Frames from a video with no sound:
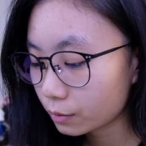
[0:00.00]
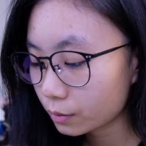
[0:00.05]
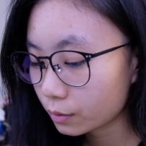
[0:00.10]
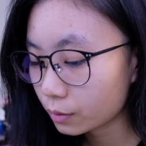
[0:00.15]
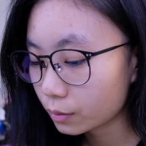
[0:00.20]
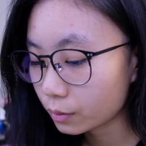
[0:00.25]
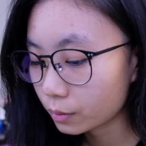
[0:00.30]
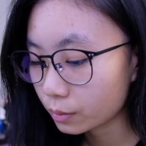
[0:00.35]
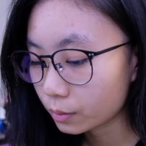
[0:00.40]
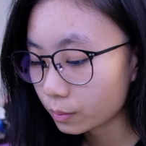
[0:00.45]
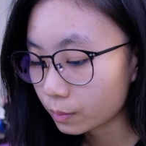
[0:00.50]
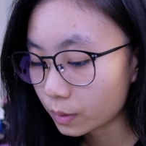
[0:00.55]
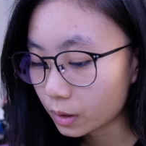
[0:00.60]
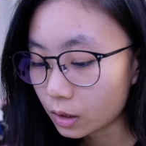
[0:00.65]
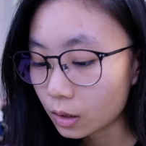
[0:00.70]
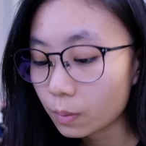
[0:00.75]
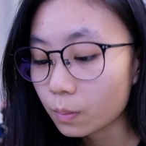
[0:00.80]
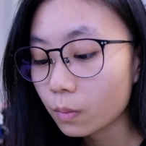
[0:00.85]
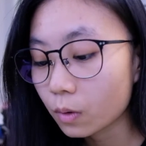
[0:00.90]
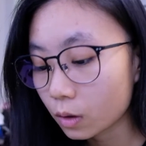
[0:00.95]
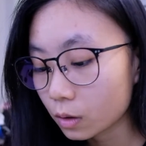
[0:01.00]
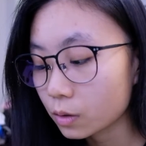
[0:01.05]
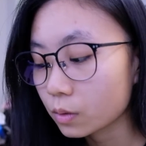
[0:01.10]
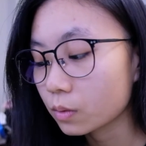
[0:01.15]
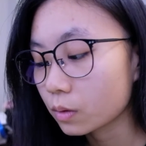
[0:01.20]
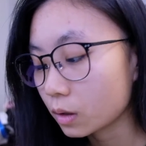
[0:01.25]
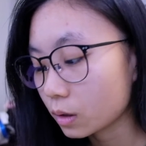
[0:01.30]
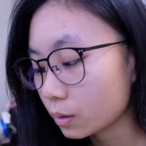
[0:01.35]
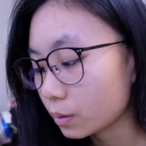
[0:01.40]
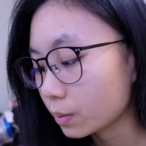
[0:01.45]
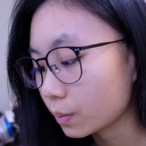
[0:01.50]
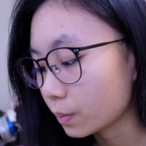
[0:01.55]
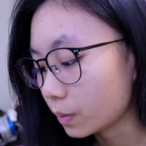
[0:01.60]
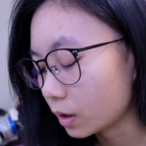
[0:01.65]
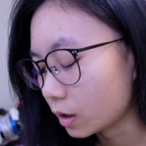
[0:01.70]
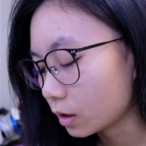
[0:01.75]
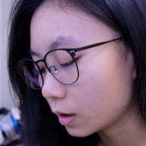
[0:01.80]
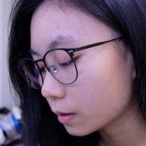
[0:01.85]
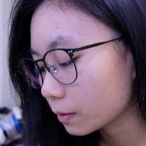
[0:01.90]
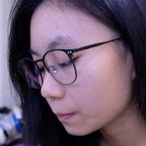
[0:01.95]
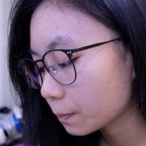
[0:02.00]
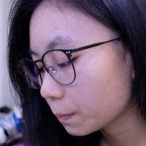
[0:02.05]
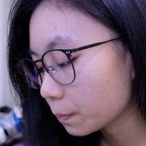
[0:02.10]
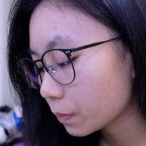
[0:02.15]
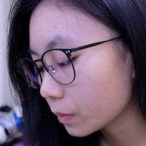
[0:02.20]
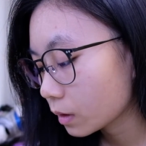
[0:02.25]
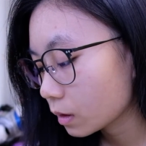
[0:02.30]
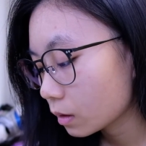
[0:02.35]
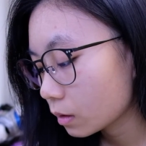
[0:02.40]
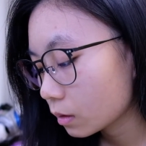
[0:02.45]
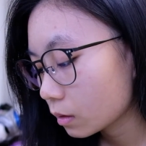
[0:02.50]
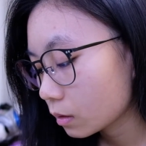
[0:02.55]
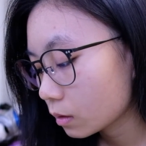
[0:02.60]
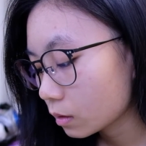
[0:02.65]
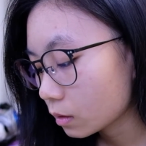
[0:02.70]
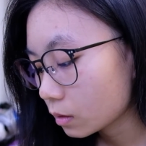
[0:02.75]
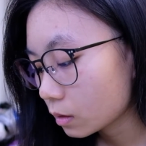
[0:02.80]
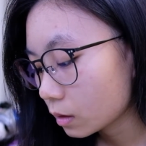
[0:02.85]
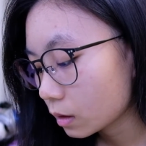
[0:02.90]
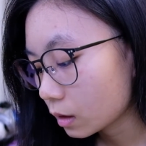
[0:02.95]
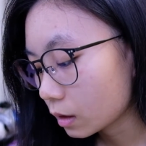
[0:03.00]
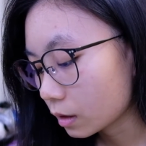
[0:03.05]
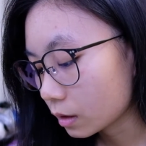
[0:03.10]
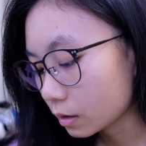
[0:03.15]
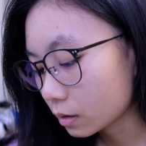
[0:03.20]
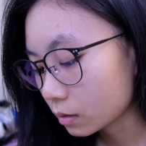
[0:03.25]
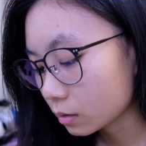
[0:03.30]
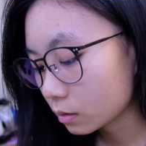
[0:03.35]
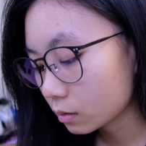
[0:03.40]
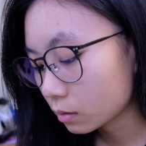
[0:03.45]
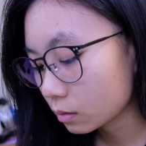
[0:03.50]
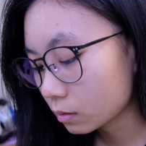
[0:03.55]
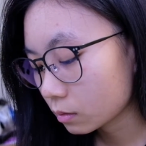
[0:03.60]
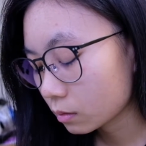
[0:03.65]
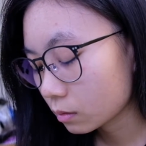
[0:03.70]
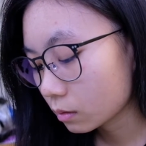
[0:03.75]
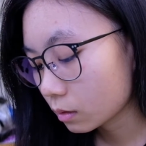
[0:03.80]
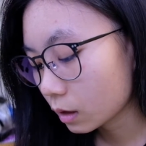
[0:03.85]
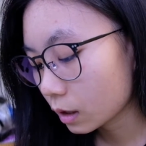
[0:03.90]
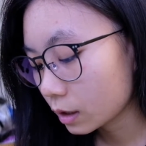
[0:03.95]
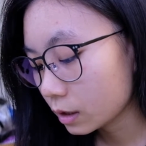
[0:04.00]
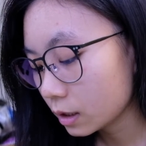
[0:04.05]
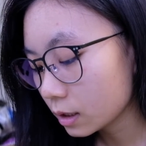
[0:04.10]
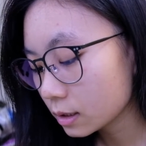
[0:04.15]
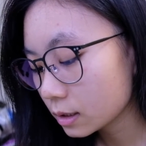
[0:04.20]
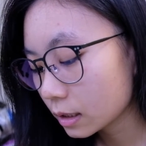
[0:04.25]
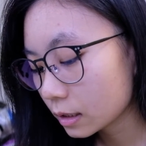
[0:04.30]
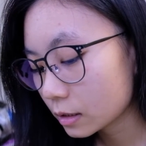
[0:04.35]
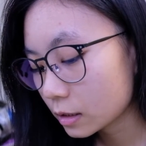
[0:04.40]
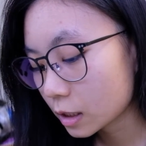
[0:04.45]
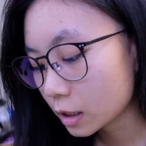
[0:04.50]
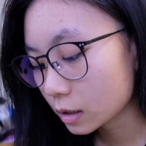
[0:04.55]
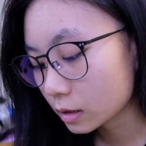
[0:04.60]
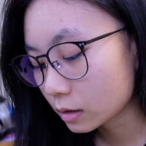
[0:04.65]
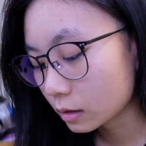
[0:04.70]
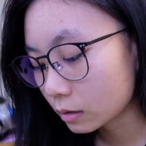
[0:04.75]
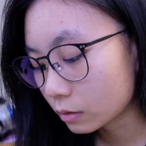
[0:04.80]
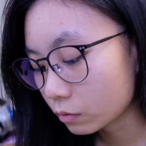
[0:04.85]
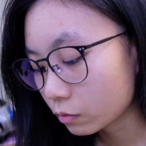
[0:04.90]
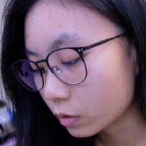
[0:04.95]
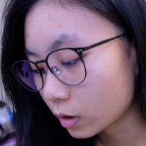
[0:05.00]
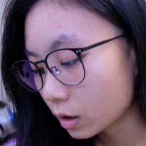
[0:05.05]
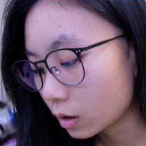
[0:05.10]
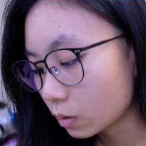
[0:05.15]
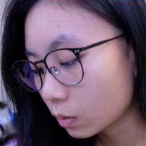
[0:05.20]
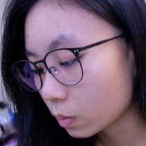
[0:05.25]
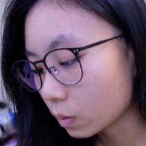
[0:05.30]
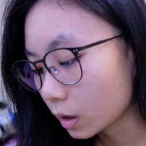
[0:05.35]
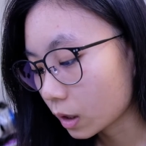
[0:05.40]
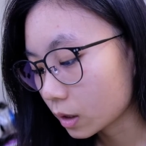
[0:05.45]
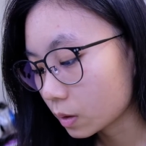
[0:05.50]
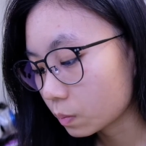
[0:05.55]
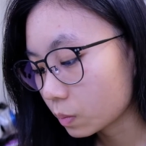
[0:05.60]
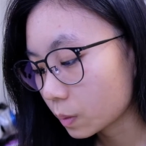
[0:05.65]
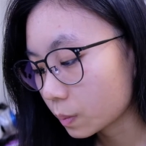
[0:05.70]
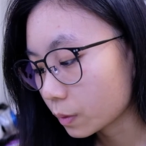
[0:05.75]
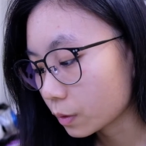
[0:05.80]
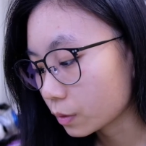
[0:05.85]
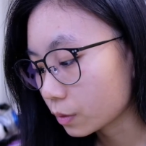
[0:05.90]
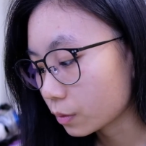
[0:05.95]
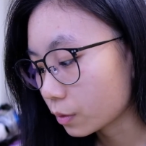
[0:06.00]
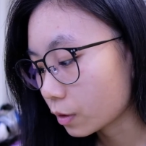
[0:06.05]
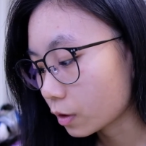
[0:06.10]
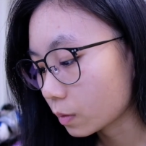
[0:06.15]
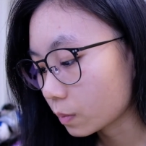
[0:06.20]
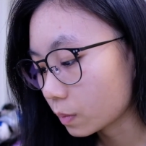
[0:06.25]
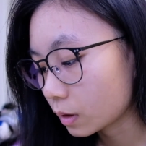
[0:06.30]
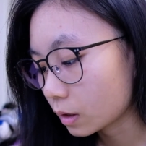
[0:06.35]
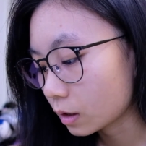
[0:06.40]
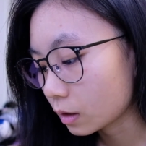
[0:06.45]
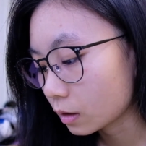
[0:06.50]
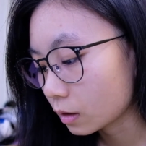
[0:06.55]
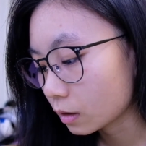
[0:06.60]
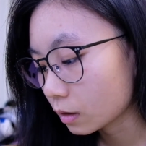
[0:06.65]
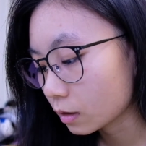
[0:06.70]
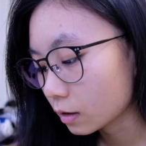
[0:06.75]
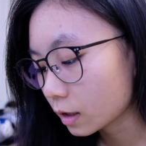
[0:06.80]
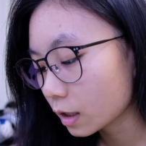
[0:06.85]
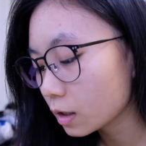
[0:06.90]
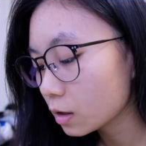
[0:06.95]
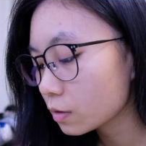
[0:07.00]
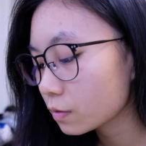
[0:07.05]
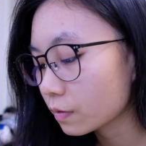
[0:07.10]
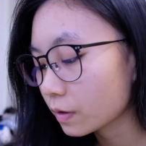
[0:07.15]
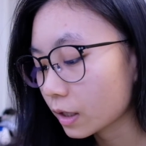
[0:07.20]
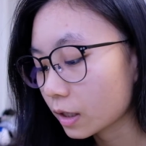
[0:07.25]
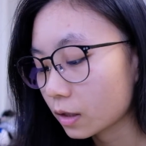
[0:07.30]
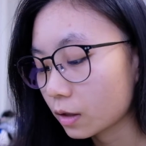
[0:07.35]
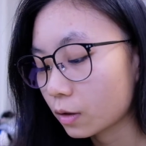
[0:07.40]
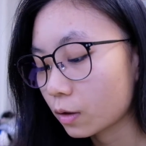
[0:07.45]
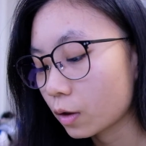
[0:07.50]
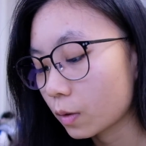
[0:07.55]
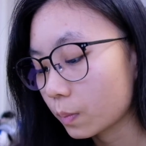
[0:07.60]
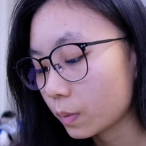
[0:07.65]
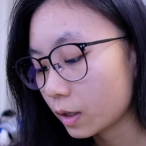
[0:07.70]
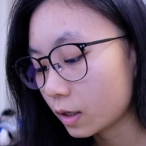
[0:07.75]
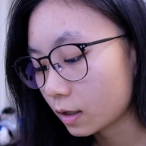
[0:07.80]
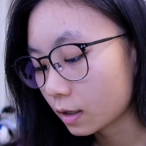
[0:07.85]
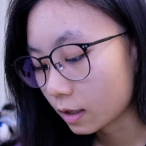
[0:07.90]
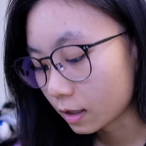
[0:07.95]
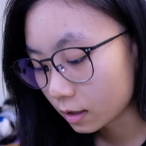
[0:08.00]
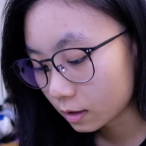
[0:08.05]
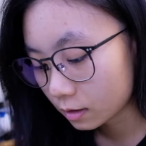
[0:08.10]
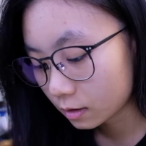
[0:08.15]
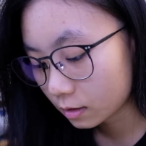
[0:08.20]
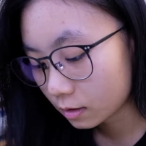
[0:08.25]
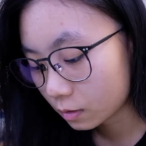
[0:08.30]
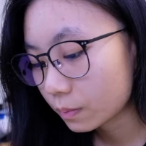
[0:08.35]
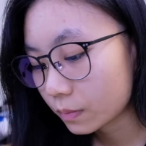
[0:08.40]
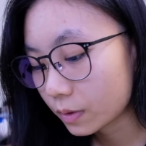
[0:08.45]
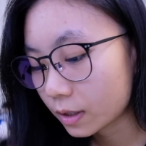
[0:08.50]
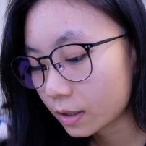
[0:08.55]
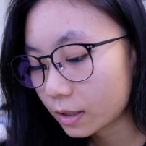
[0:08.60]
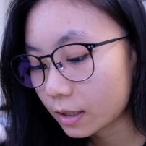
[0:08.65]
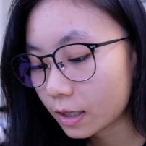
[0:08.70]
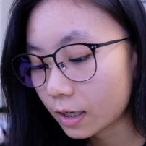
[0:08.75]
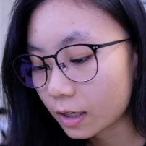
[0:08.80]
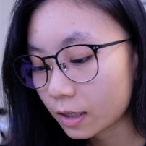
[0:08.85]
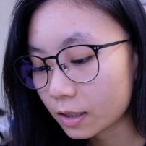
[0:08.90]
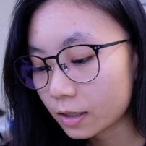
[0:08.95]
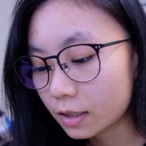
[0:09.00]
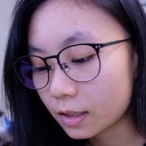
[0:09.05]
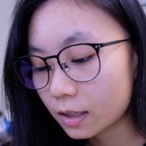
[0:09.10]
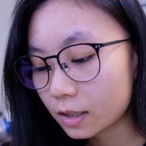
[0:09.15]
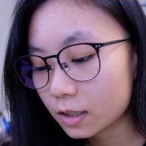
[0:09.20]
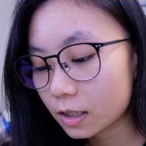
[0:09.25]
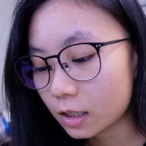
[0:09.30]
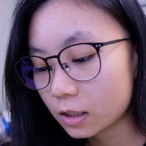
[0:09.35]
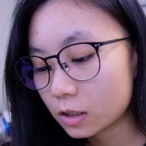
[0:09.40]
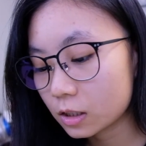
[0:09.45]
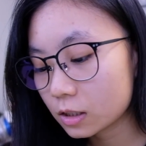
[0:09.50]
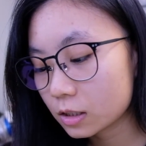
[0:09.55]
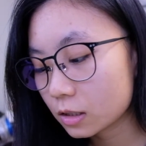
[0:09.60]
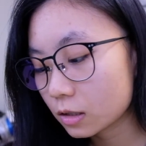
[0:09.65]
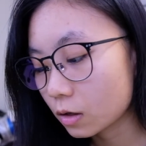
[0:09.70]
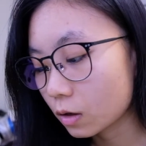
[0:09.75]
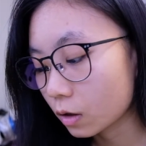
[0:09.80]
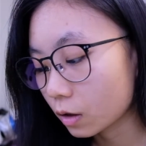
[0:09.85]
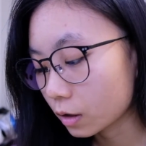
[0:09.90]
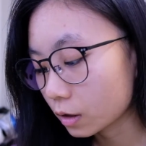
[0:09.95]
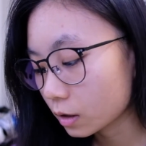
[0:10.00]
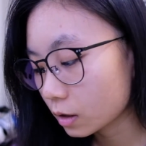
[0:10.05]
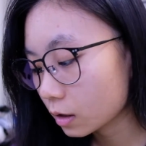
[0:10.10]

to make it more unique to me. And I guess I just didn't really want people to call me kind of like a copycat. But yeah, in the end I just got